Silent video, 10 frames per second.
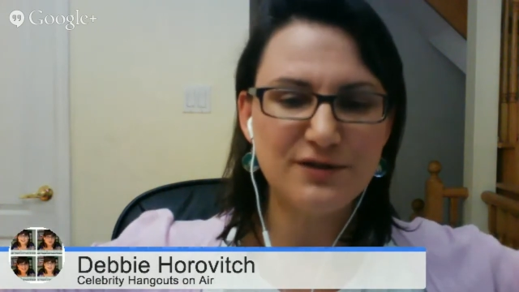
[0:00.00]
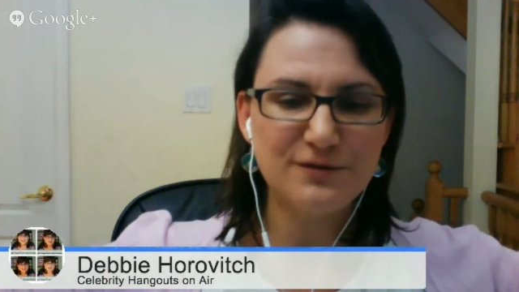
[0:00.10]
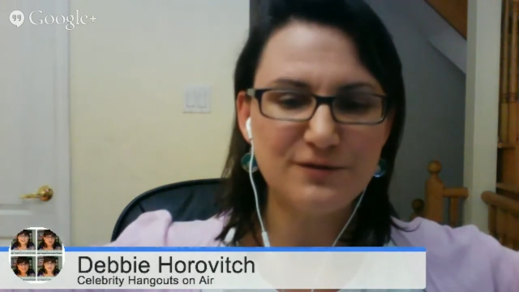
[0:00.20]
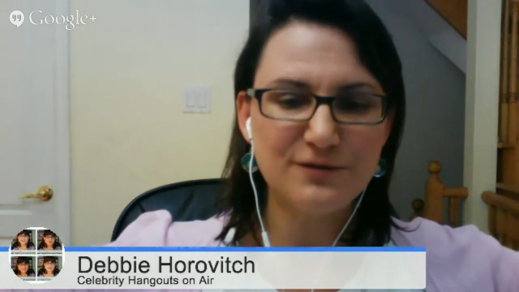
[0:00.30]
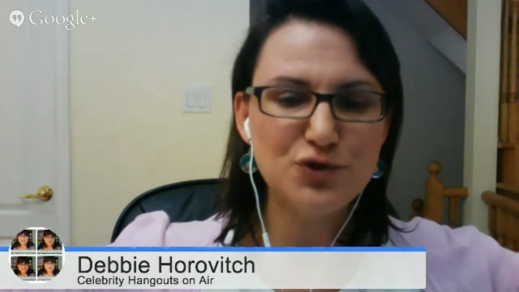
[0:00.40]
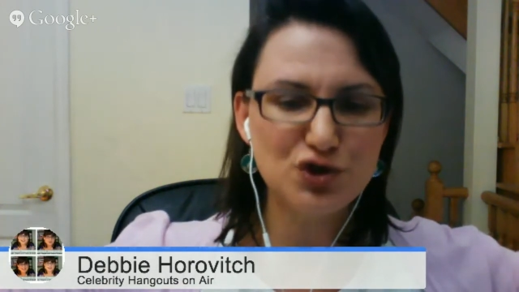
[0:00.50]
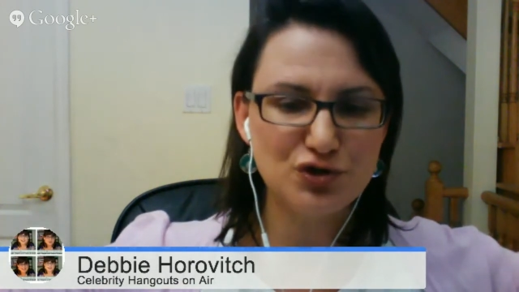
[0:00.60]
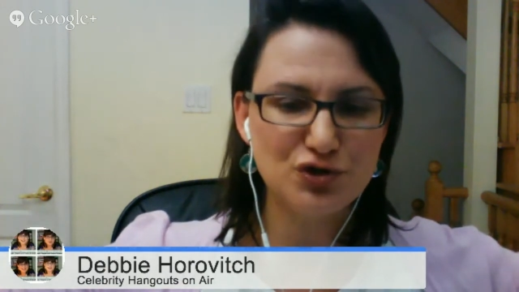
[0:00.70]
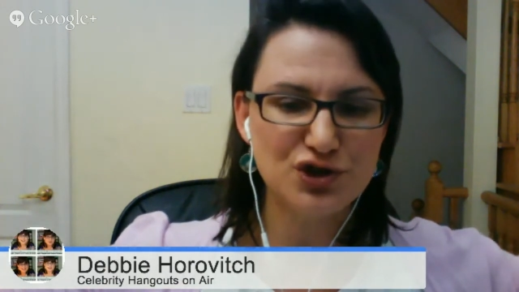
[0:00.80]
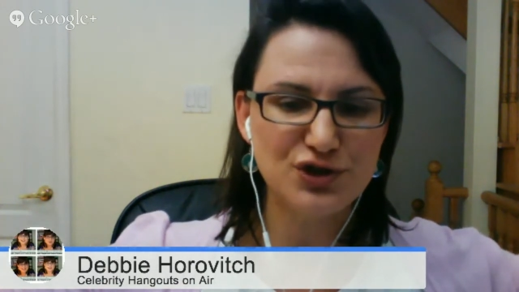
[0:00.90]
to the
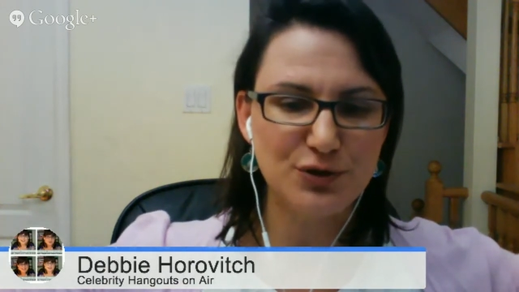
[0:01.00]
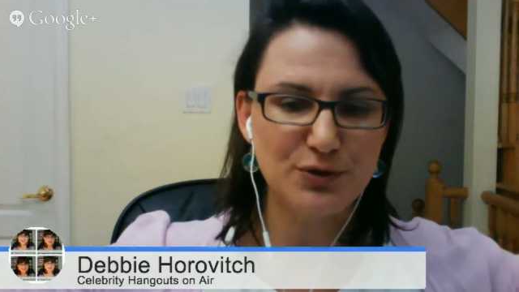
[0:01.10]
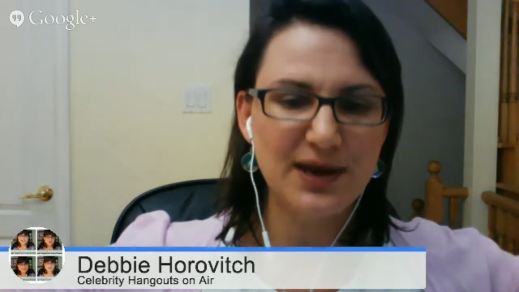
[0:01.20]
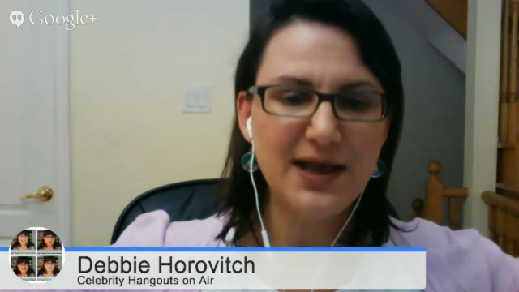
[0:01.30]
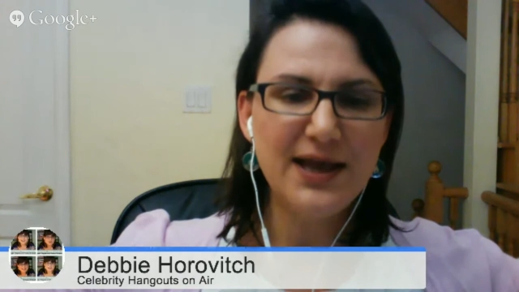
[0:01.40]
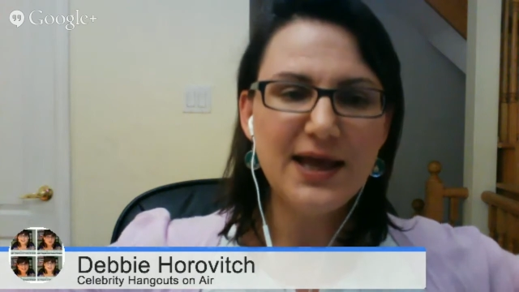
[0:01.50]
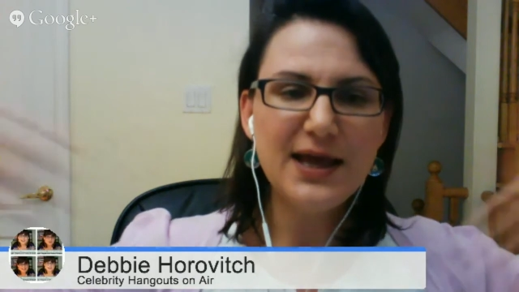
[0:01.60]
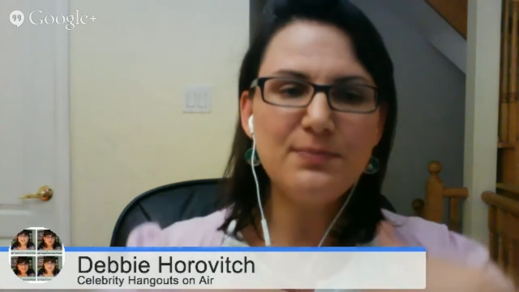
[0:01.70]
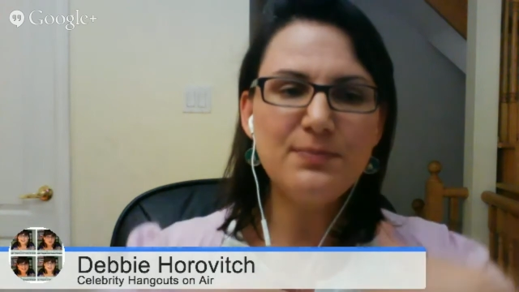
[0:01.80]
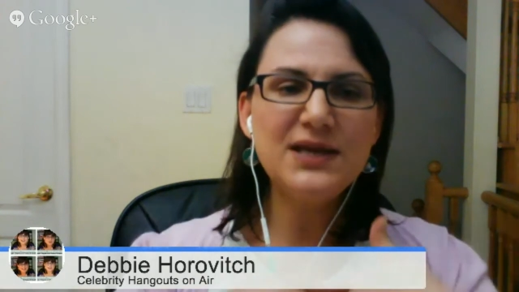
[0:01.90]
future to you.
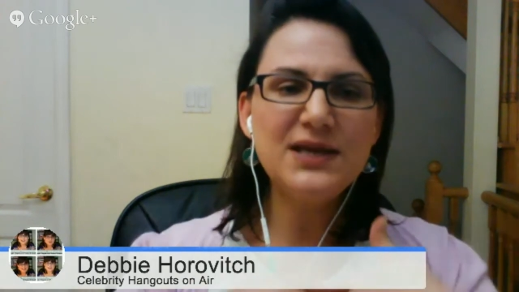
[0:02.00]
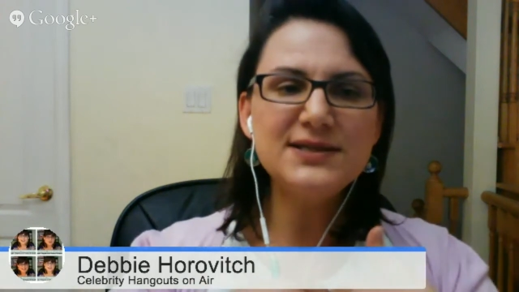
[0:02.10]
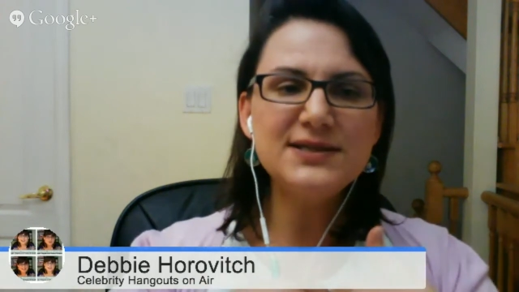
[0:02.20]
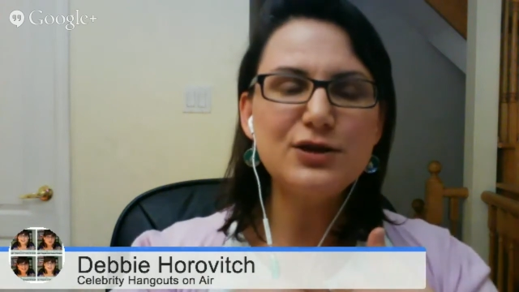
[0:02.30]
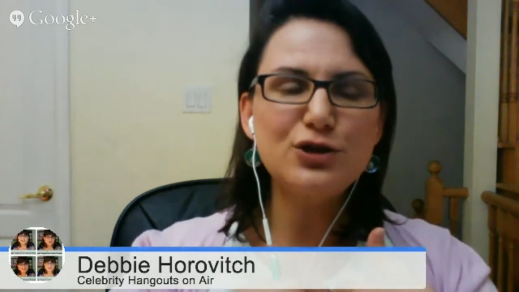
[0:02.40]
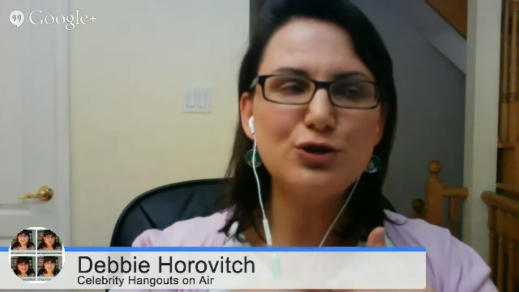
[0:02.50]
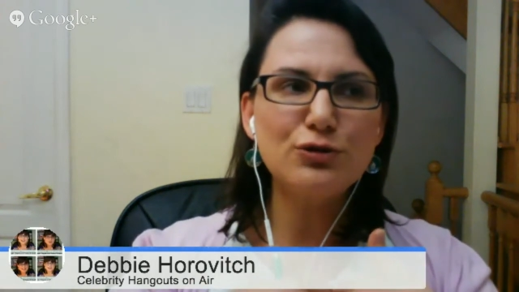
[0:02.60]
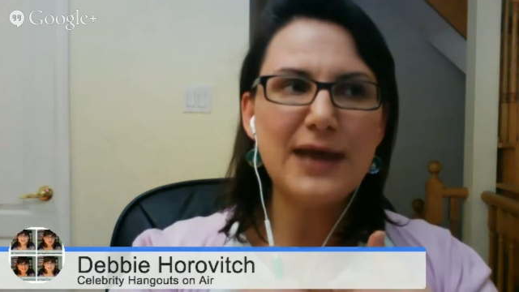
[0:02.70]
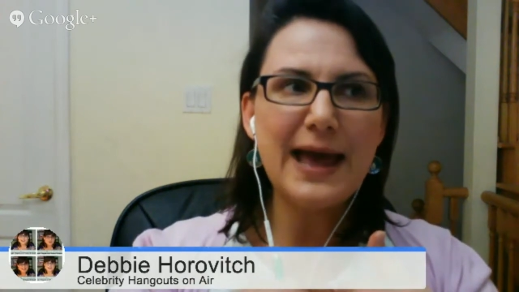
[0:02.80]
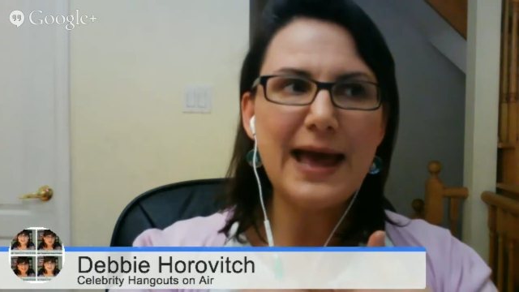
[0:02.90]
It means that your